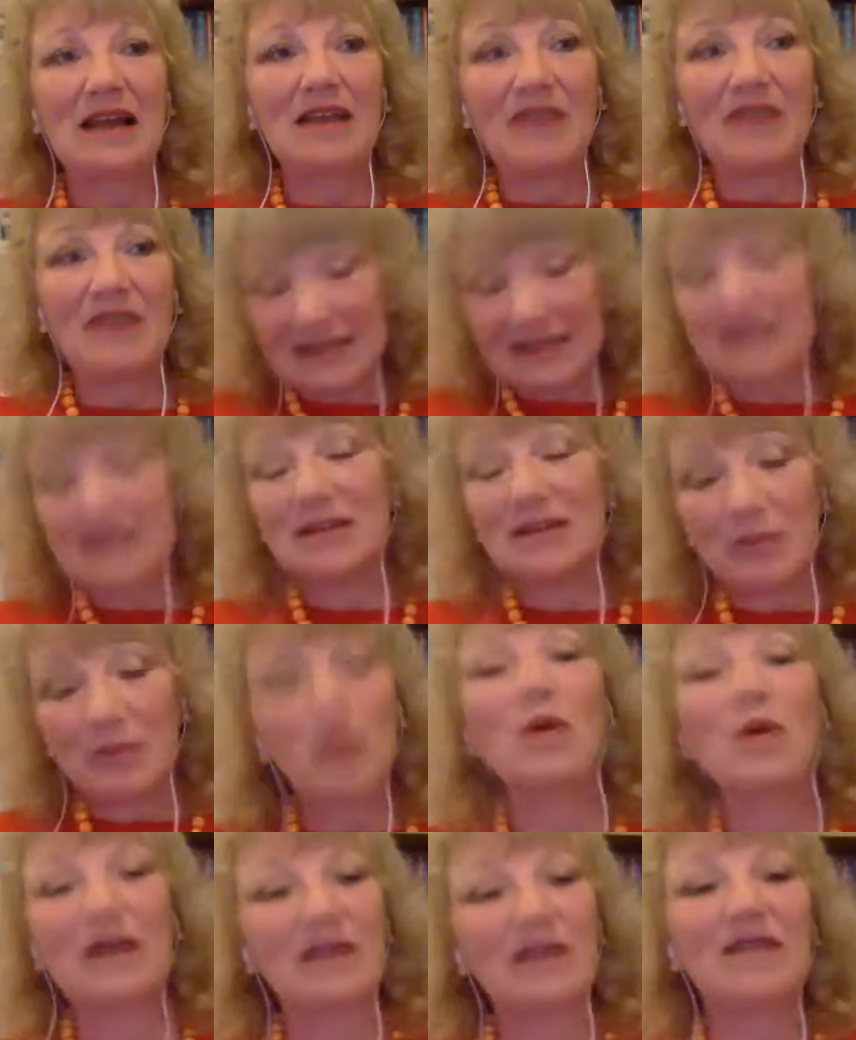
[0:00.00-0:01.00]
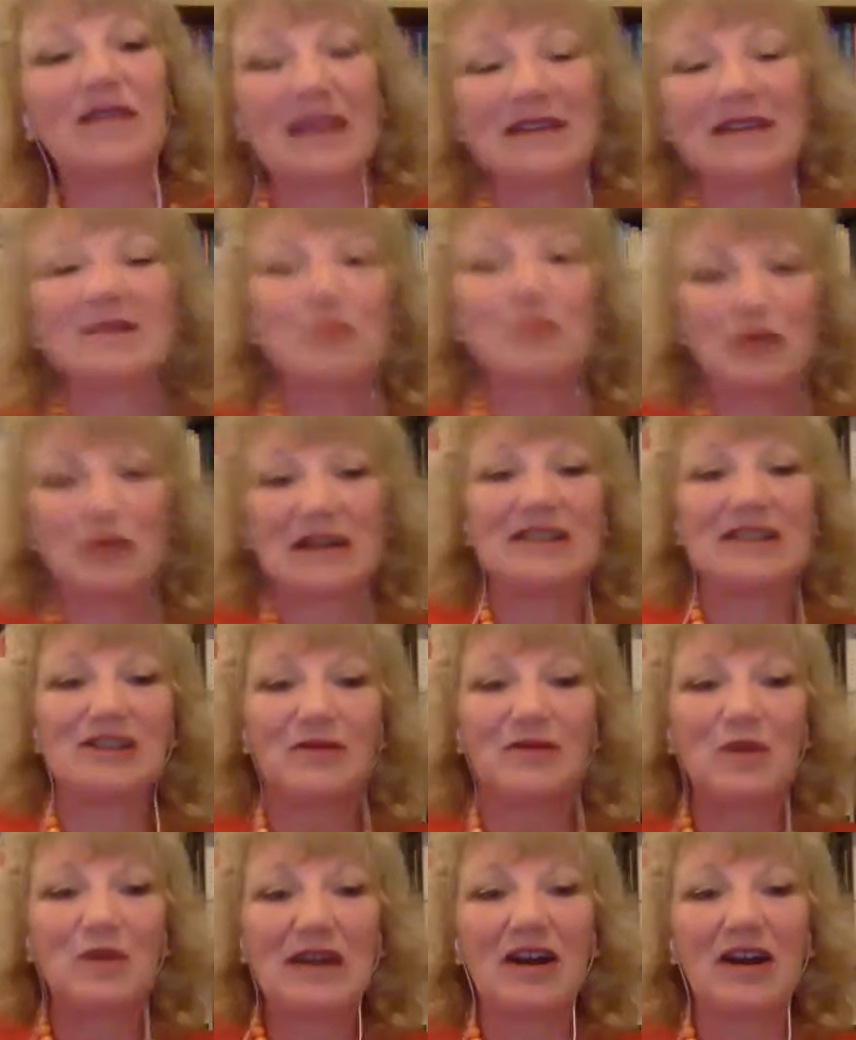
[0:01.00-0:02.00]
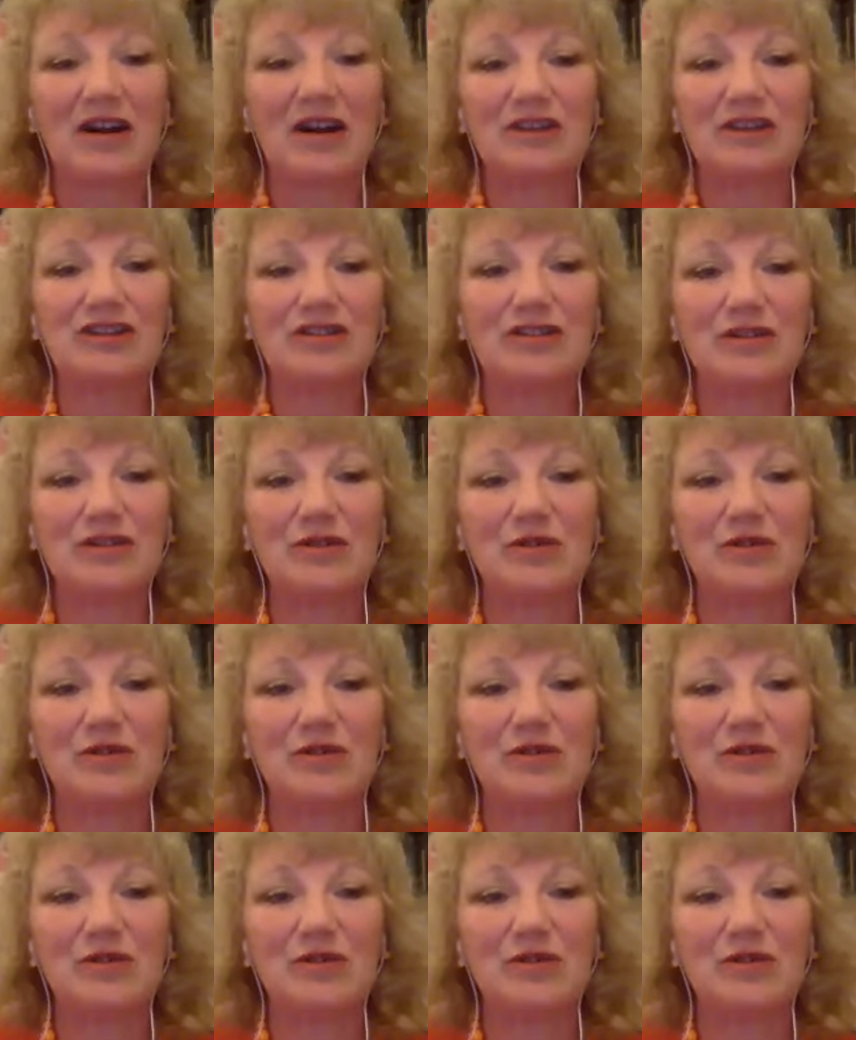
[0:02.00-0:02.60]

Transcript: That's an important thing to bridge if we are to,